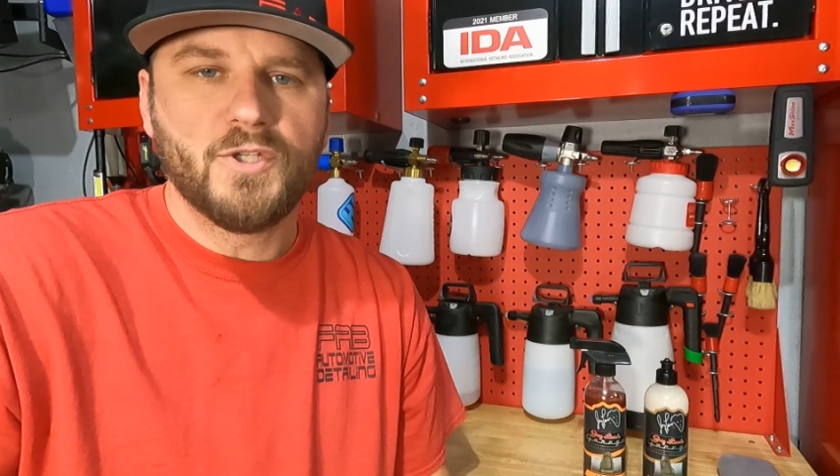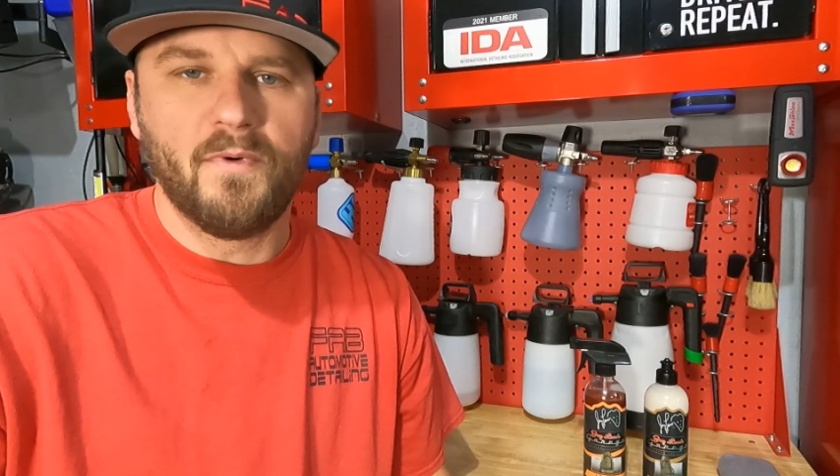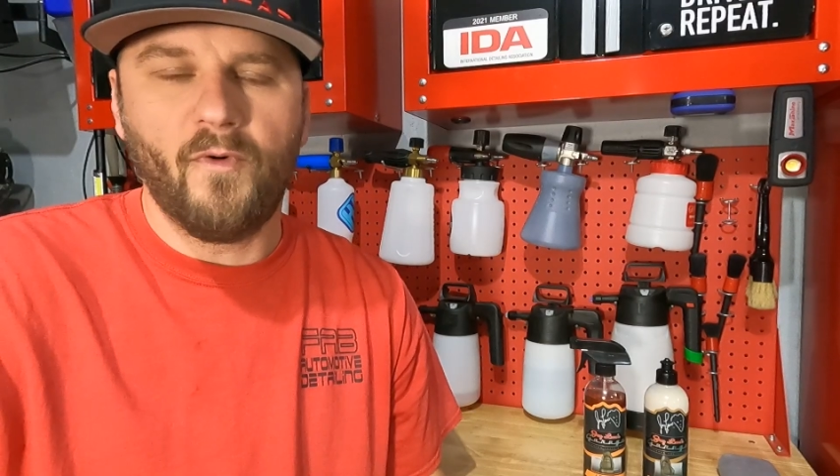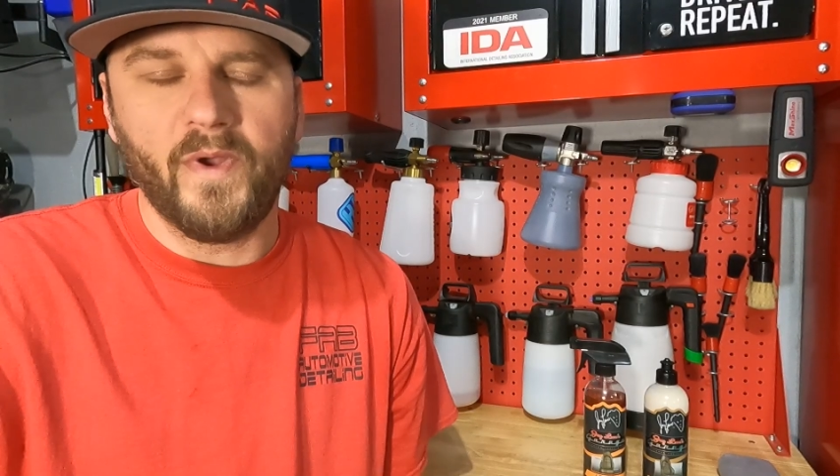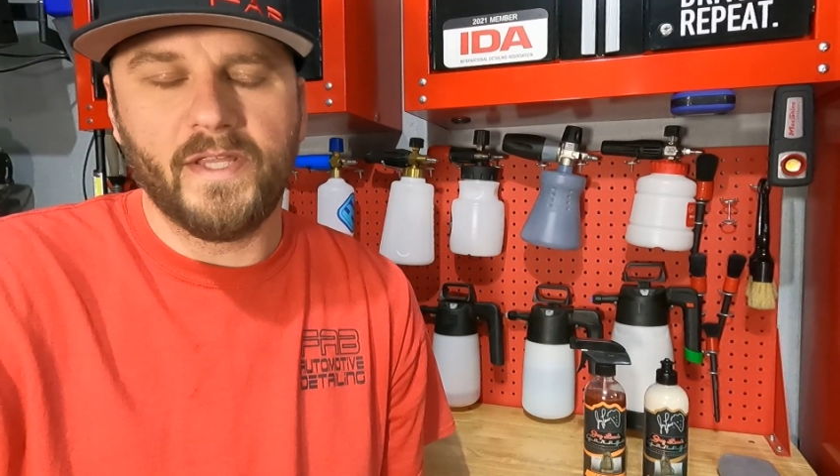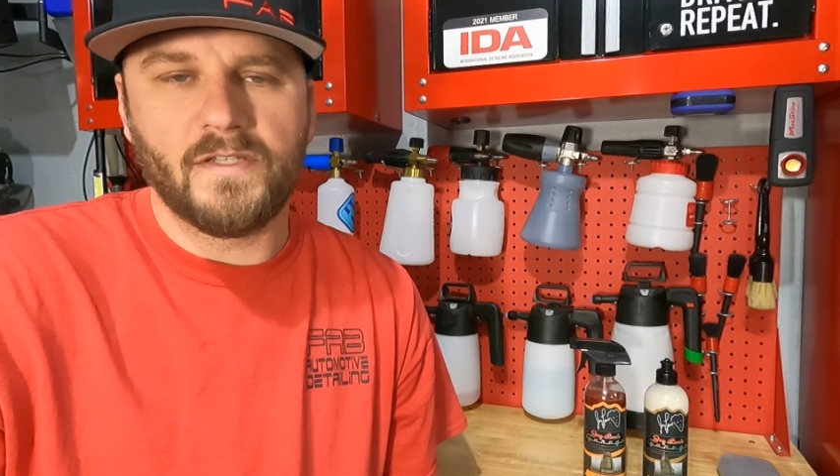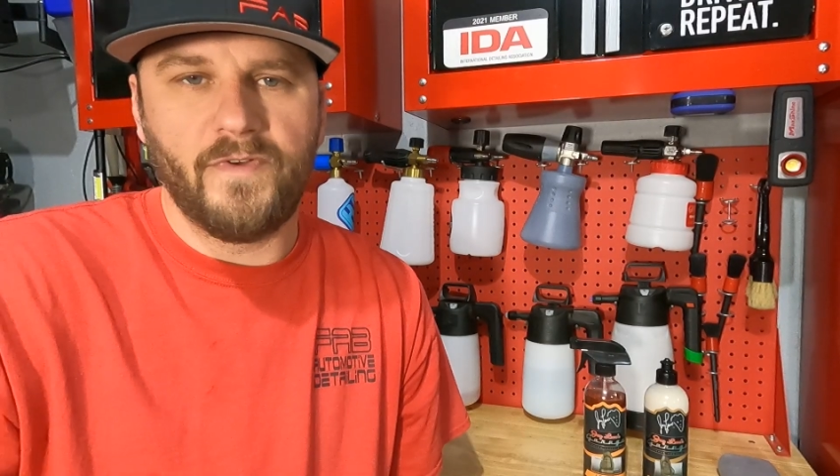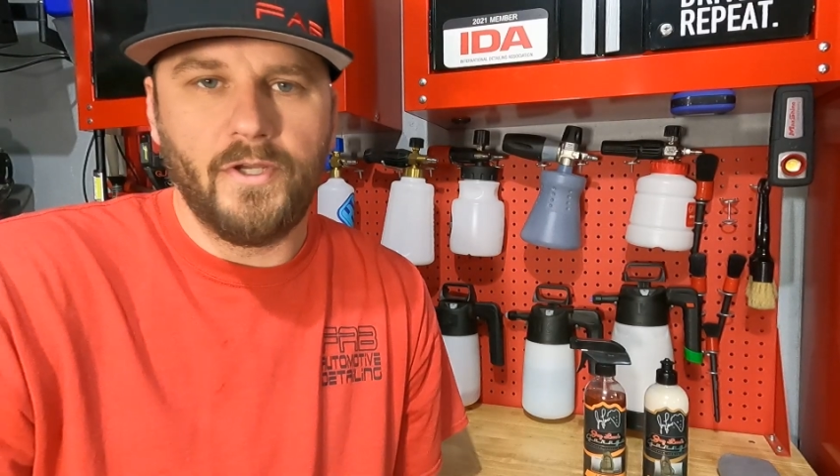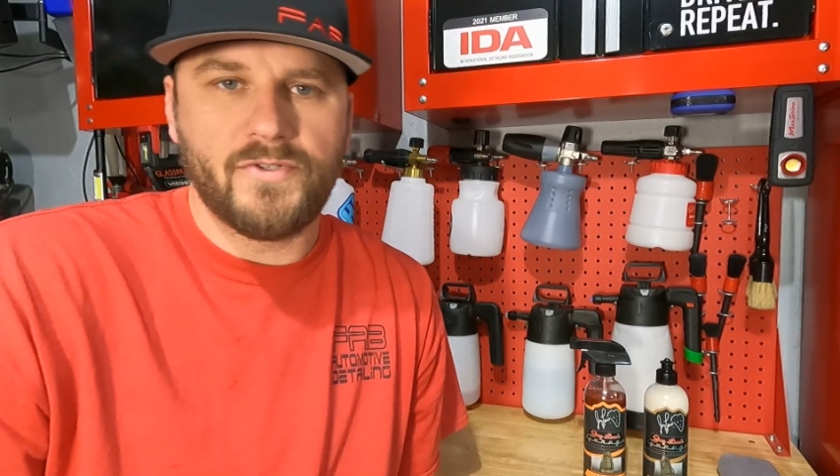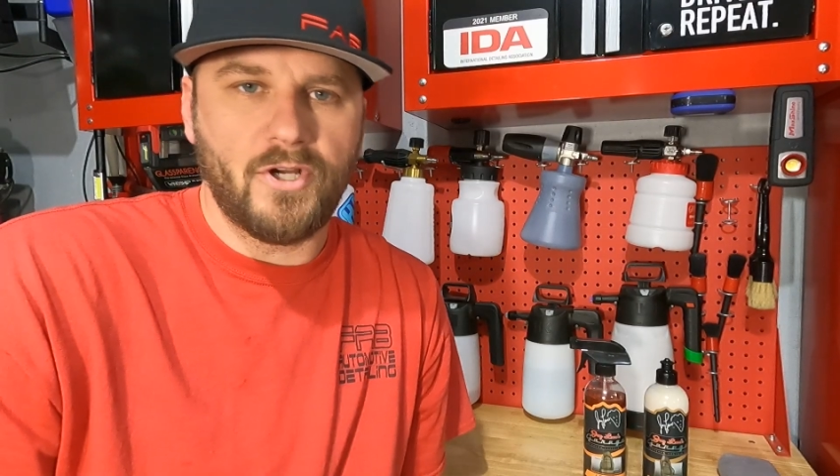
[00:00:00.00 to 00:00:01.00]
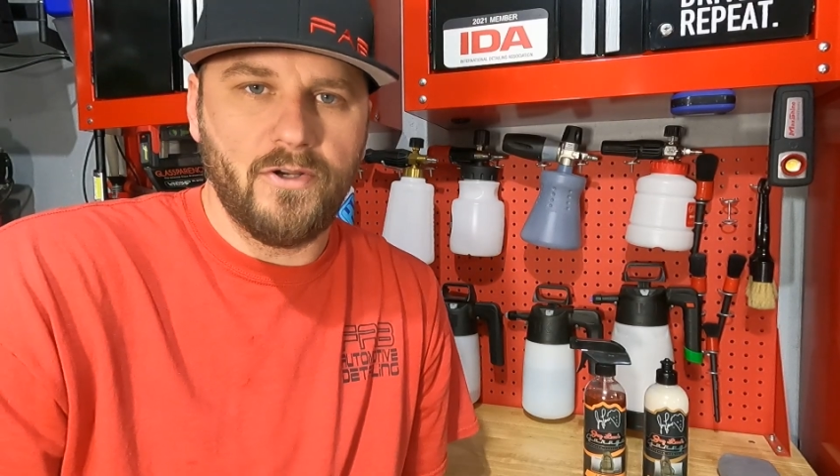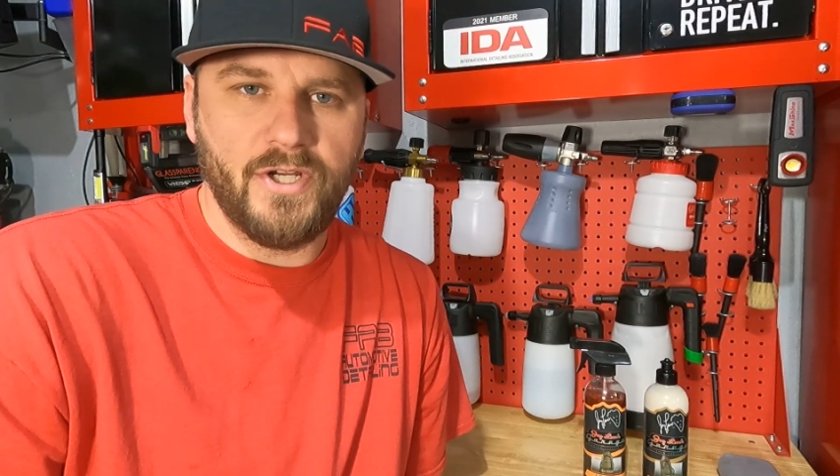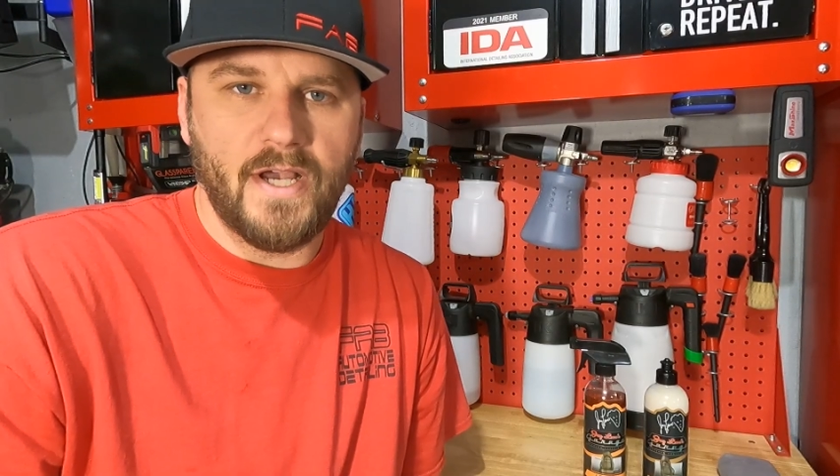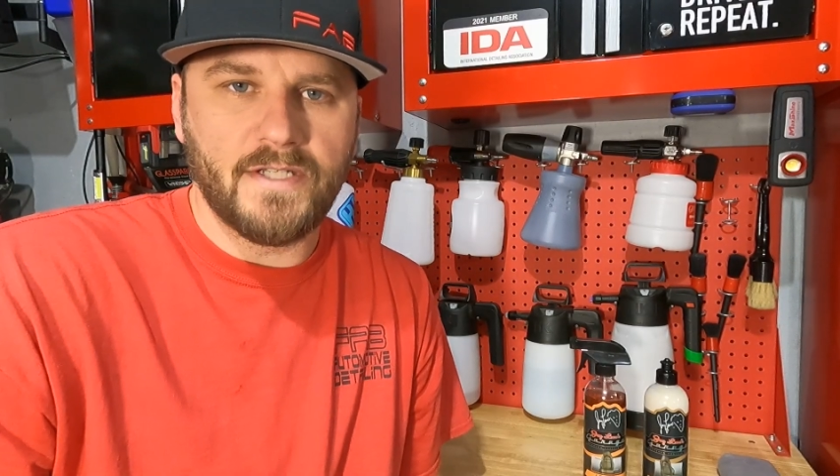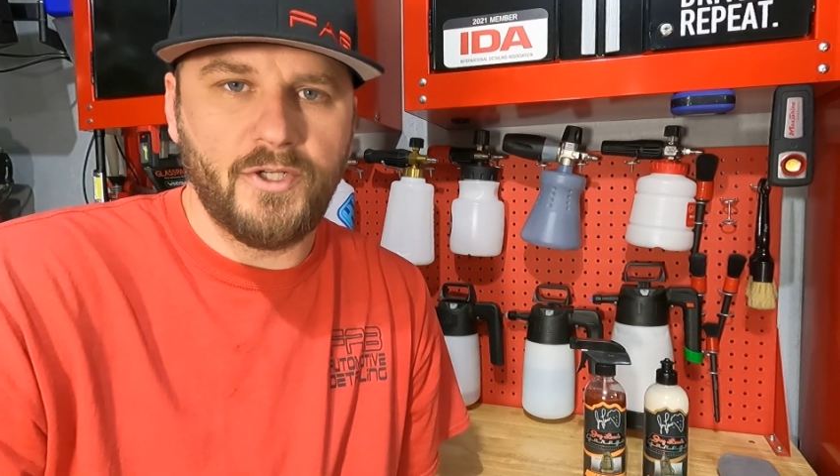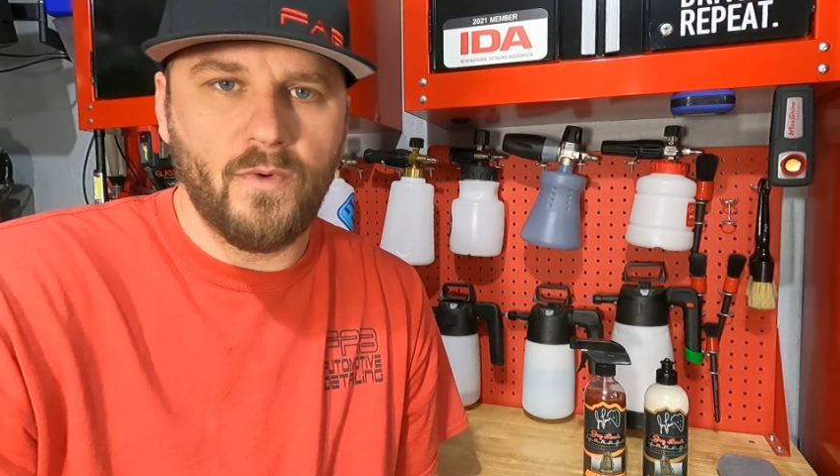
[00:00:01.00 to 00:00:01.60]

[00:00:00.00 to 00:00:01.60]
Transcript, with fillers: So before we get this video started, you guys,